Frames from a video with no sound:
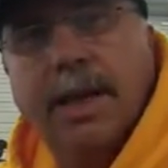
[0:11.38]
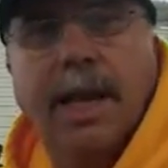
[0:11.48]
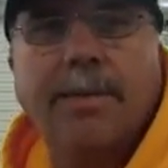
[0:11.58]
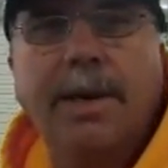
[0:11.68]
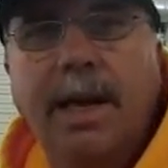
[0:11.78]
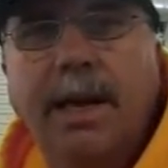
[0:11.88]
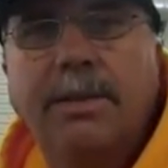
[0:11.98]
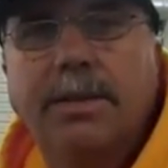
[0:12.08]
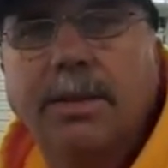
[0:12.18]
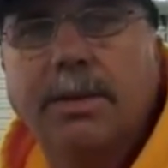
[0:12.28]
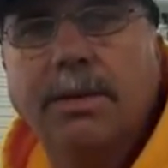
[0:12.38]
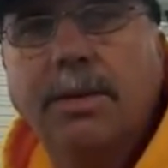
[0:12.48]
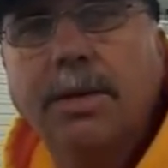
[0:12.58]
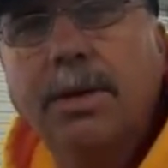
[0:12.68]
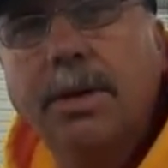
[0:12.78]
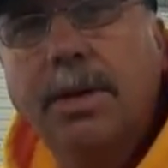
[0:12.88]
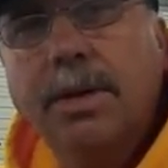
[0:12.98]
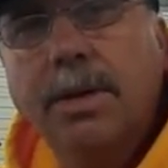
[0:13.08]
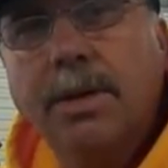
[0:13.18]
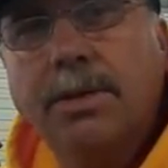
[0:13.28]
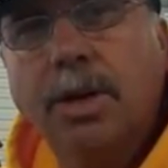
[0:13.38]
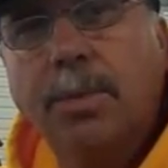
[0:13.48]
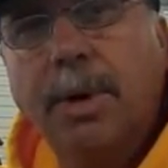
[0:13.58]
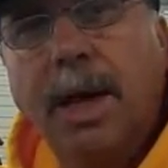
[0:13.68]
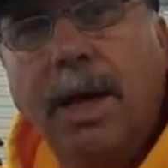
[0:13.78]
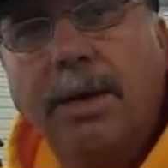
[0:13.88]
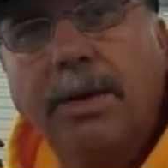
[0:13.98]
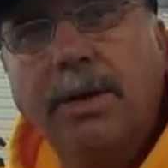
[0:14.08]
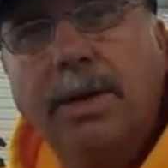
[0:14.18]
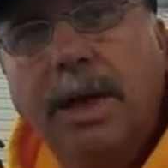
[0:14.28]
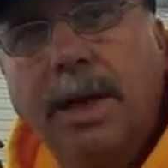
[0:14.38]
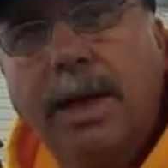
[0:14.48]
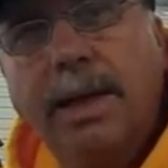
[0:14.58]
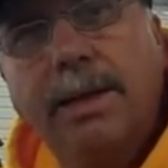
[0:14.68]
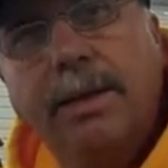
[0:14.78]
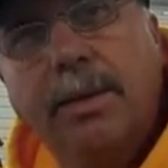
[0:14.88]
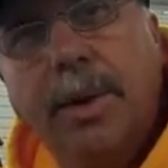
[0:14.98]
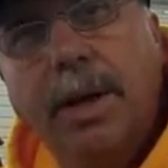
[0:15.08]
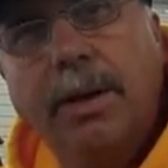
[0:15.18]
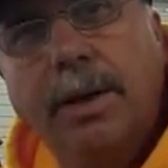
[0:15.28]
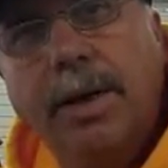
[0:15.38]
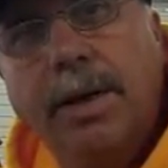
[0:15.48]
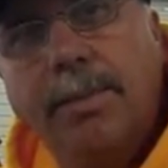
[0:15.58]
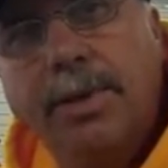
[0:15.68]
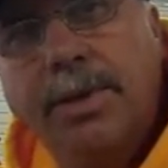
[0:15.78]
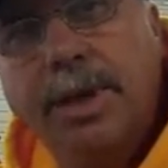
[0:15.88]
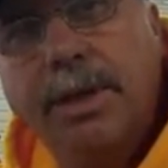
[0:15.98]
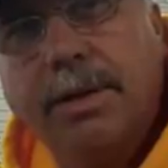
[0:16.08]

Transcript: a Gamakatsu SuperLine hook and a regular EWG